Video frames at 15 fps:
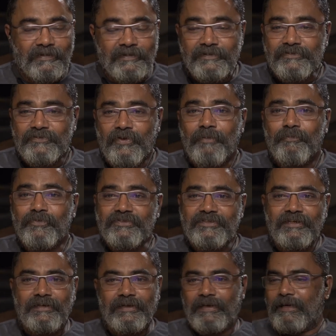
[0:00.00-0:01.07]
And storm was
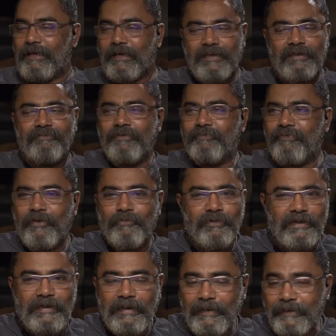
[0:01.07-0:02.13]
hitting. And lucky we
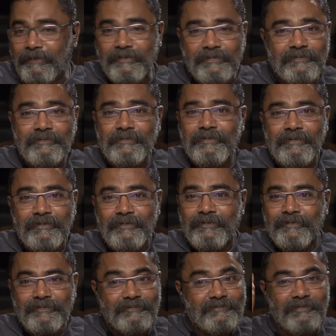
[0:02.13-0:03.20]
found a light.
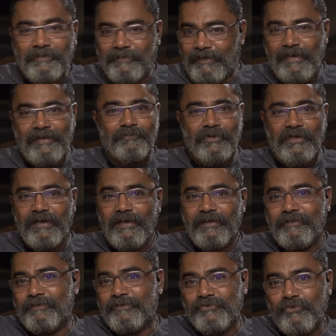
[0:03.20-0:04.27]
So at the end, one
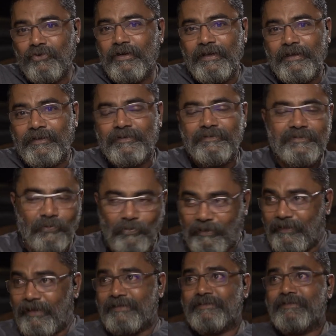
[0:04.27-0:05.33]
light, a shore light. And said,
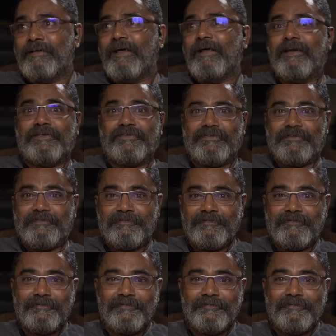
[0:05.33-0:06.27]
okay, that's the direction.